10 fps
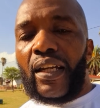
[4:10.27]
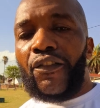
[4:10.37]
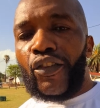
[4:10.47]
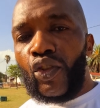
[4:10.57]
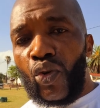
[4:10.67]
If
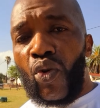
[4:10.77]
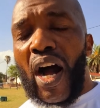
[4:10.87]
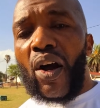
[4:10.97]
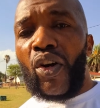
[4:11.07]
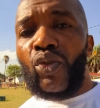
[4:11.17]
you
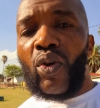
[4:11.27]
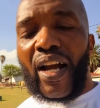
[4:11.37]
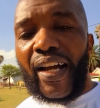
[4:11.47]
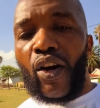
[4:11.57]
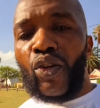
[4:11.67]
are going to
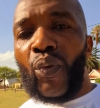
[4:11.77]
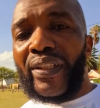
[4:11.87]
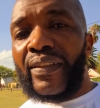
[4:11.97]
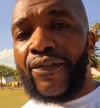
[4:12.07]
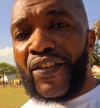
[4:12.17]
carry on
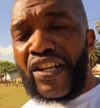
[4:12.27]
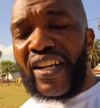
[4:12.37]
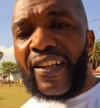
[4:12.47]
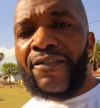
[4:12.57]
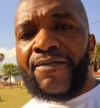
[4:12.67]
with division,